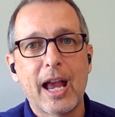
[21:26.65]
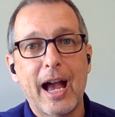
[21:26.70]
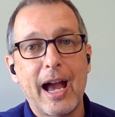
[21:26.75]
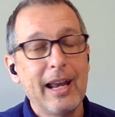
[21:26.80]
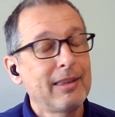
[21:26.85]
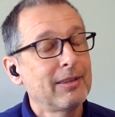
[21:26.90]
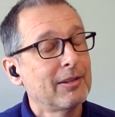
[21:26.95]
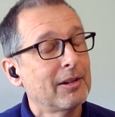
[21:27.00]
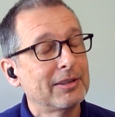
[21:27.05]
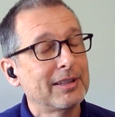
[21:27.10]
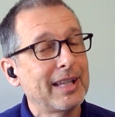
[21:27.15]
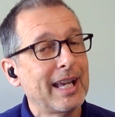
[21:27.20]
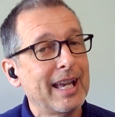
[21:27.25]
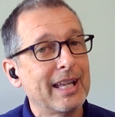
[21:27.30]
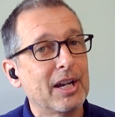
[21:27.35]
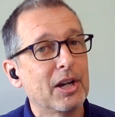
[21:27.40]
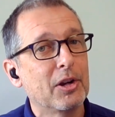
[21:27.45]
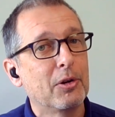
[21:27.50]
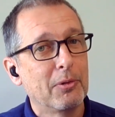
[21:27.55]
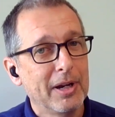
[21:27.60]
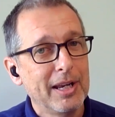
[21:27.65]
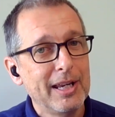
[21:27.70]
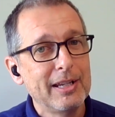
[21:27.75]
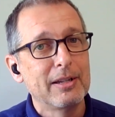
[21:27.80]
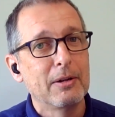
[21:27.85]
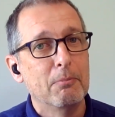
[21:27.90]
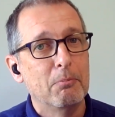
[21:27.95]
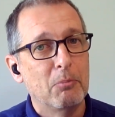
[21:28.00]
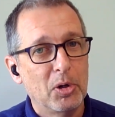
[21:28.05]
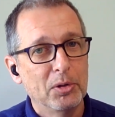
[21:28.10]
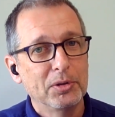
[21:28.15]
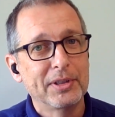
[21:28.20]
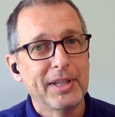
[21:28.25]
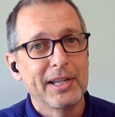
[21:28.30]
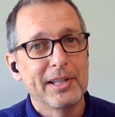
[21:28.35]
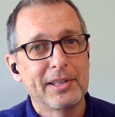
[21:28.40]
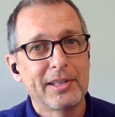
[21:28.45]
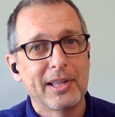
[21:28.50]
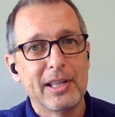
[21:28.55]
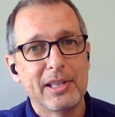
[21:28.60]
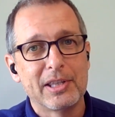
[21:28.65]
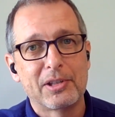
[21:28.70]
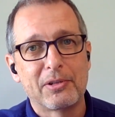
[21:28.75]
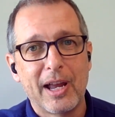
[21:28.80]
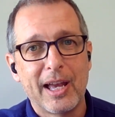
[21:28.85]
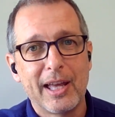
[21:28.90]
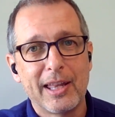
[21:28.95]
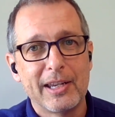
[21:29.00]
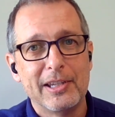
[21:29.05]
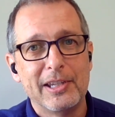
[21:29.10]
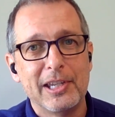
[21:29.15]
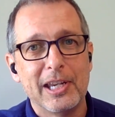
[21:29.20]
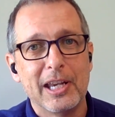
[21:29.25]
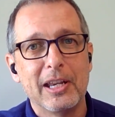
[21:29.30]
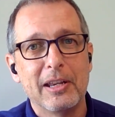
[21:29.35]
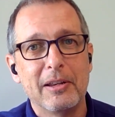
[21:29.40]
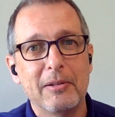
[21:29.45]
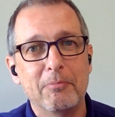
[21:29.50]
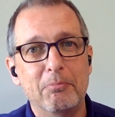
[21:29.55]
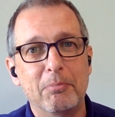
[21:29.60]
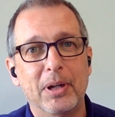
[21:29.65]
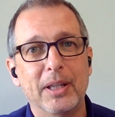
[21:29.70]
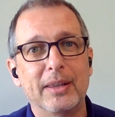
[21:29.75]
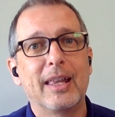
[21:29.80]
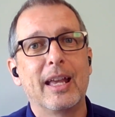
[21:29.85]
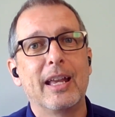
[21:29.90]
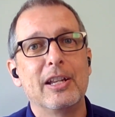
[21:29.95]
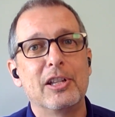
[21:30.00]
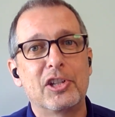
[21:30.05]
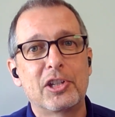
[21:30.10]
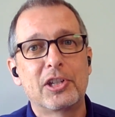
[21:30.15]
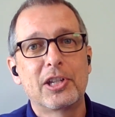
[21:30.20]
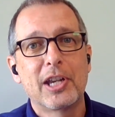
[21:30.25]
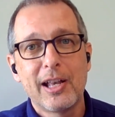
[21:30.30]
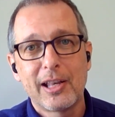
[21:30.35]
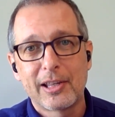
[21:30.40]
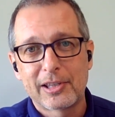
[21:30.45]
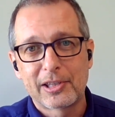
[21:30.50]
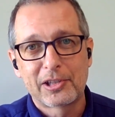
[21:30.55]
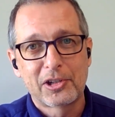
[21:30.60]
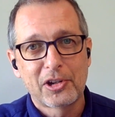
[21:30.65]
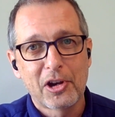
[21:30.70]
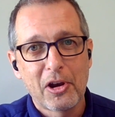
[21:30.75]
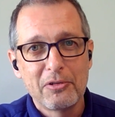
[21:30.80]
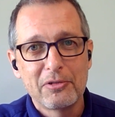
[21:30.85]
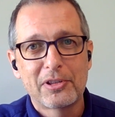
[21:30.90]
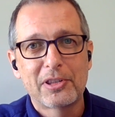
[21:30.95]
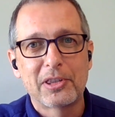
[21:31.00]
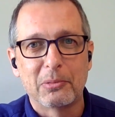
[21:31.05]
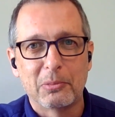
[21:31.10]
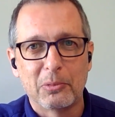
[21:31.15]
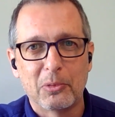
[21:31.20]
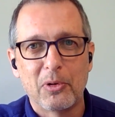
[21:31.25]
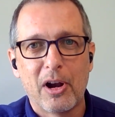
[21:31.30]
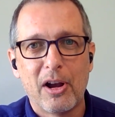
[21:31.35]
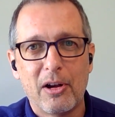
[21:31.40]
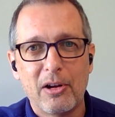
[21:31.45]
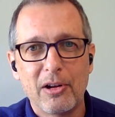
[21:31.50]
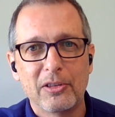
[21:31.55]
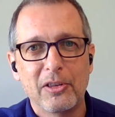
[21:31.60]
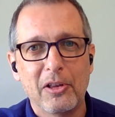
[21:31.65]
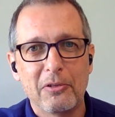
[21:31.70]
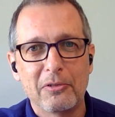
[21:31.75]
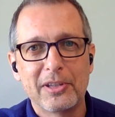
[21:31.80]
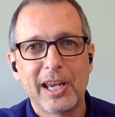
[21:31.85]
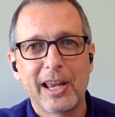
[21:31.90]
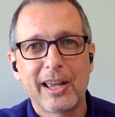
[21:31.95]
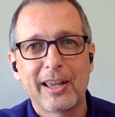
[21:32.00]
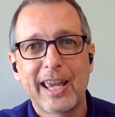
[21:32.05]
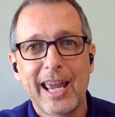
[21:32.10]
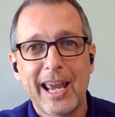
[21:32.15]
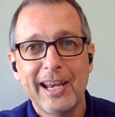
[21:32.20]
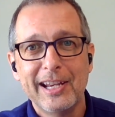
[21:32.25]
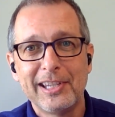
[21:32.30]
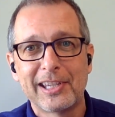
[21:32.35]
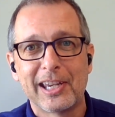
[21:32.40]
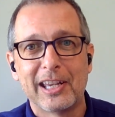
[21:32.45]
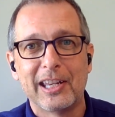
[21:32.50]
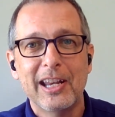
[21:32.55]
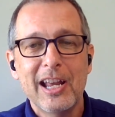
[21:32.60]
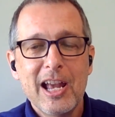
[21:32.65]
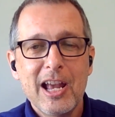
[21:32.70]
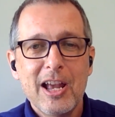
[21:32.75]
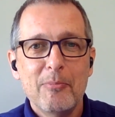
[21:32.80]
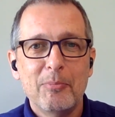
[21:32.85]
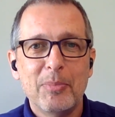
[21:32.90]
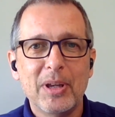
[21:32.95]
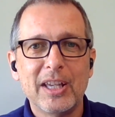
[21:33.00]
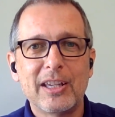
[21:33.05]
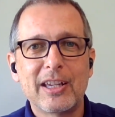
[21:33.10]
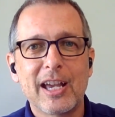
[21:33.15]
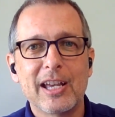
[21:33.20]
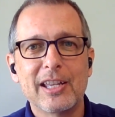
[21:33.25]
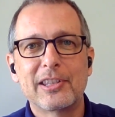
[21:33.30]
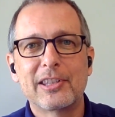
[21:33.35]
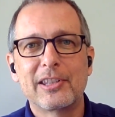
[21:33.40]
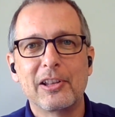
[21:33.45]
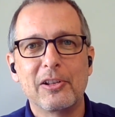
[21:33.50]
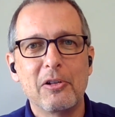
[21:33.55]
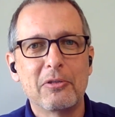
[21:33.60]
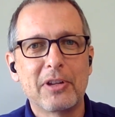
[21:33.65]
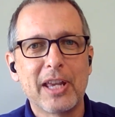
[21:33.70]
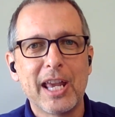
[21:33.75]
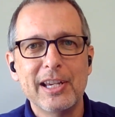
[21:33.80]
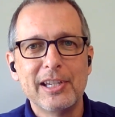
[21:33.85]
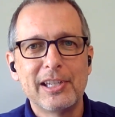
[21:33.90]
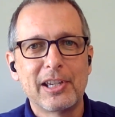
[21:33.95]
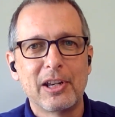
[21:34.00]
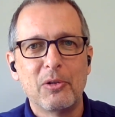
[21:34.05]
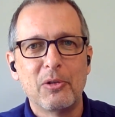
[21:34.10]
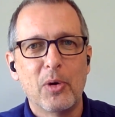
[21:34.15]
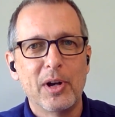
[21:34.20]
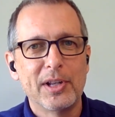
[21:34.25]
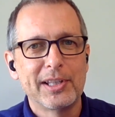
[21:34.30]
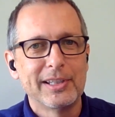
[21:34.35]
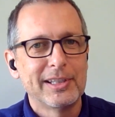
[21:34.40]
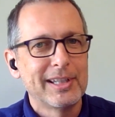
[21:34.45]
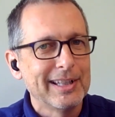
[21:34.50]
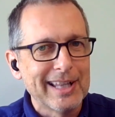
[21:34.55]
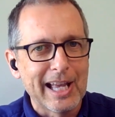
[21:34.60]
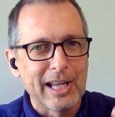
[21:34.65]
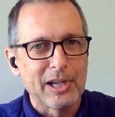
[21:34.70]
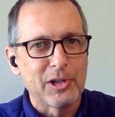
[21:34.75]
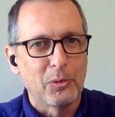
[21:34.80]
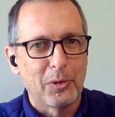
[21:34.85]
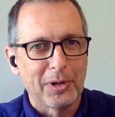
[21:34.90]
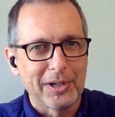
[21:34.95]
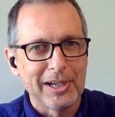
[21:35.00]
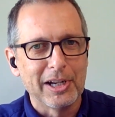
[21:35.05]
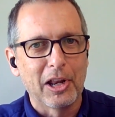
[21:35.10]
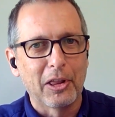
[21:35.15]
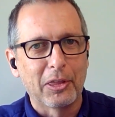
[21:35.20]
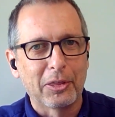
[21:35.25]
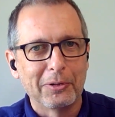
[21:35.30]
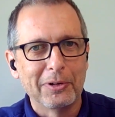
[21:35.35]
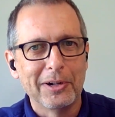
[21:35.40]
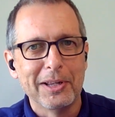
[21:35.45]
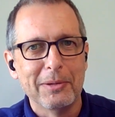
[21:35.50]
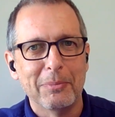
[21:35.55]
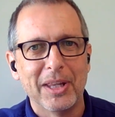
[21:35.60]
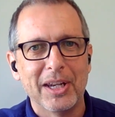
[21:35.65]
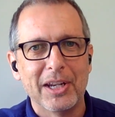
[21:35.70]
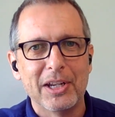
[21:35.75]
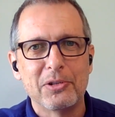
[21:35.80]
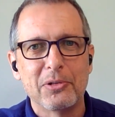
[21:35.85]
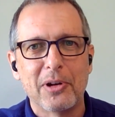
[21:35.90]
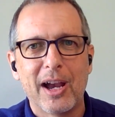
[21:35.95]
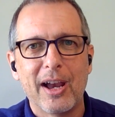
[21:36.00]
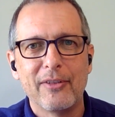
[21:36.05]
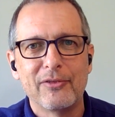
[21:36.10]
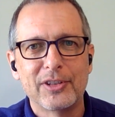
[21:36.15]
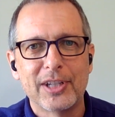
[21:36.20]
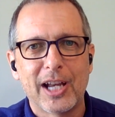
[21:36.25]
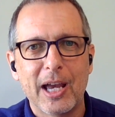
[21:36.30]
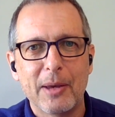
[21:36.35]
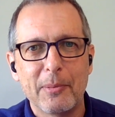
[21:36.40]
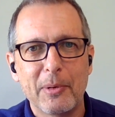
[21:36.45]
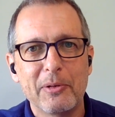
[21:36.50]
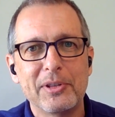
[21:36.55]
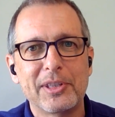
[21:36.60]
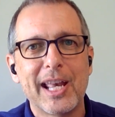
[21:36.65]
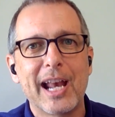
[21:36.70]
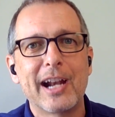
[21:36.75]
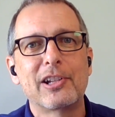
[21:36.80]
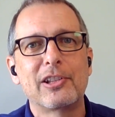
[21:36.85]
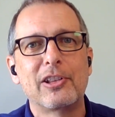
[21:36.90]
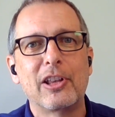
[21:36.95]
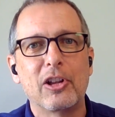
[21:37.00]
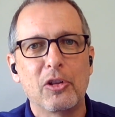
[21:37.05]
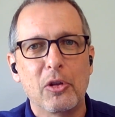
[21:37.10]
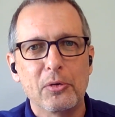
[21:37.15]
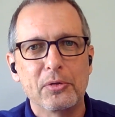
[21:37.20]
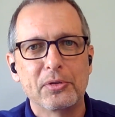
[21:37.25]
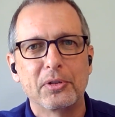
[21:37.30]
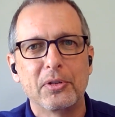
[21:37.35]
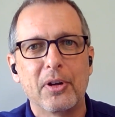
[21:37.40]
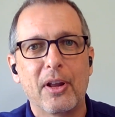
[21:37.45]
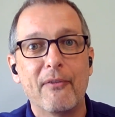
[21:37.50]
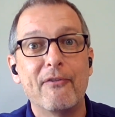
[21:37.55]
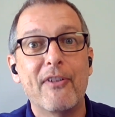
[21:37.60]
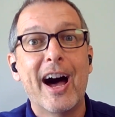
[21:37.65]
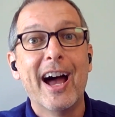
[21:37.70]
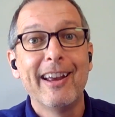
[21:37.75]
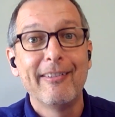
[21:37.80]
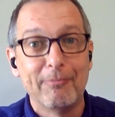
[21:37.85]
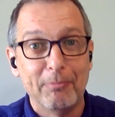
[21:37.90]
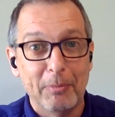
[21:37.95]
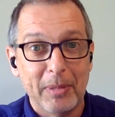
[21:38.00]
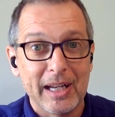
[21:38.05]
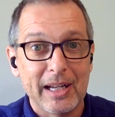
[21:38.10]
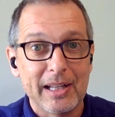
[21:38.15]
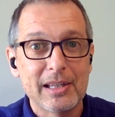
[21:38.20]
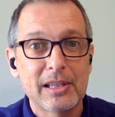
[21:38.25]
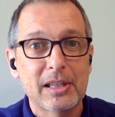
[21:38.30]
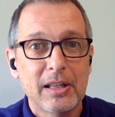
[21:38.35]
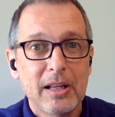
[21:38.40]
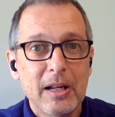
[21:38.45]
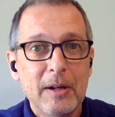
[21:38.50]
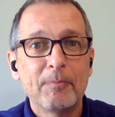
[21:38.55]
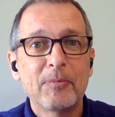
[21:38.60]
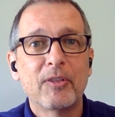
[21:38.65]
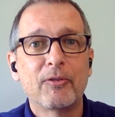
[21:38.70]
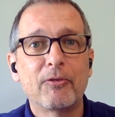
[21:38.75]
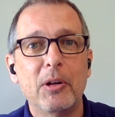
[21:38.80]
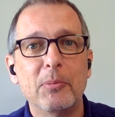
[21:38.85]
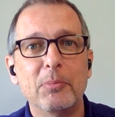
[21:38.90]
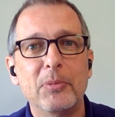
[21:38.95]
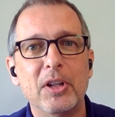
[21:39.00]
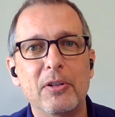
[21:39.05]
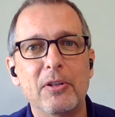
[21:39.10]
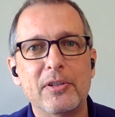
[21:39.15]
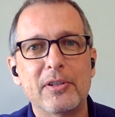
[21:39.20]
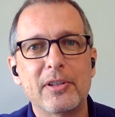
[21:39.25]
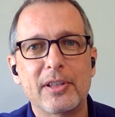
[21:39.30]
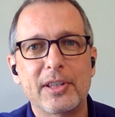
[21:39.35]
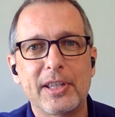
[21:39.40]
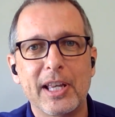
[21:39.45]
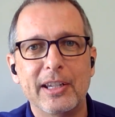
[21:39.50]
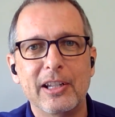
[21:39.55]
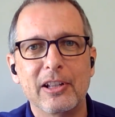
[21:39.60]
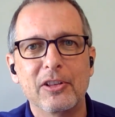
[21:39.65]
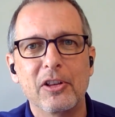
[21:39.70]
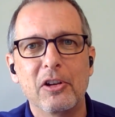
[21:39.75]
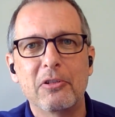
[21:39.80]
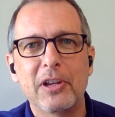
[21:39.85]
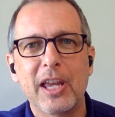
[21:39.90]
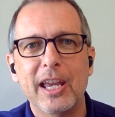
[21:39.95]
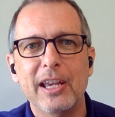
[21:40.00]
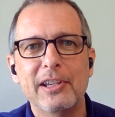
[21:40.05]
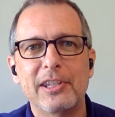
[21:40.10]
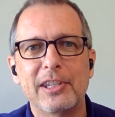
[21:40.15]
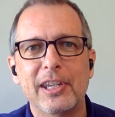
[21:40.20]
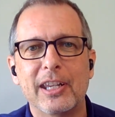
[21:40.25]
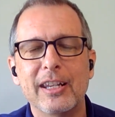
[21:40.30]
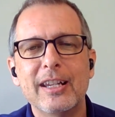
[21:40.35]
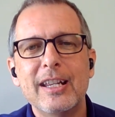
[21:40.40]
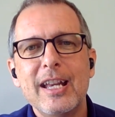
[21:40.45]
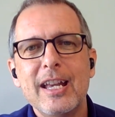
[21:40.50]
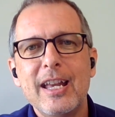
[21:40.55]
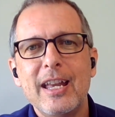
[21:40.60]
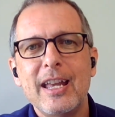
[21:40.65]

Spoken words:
I thought they had a great multi-site strategy, but they just chose the wrong location because the location wasn't in that 20 to 30 minute drive time. It was actually closer to 5 minutes from their sending location.